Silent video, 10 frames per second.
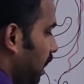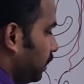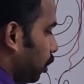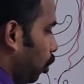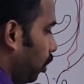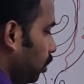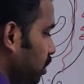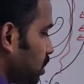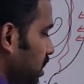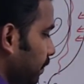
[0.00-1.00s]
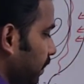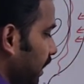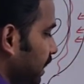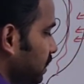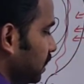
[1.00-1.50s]
The colostrum
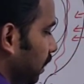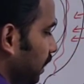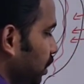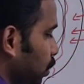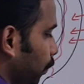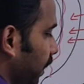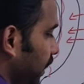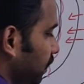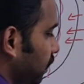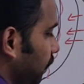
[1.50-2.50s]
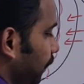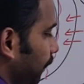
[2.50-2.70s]
is rich with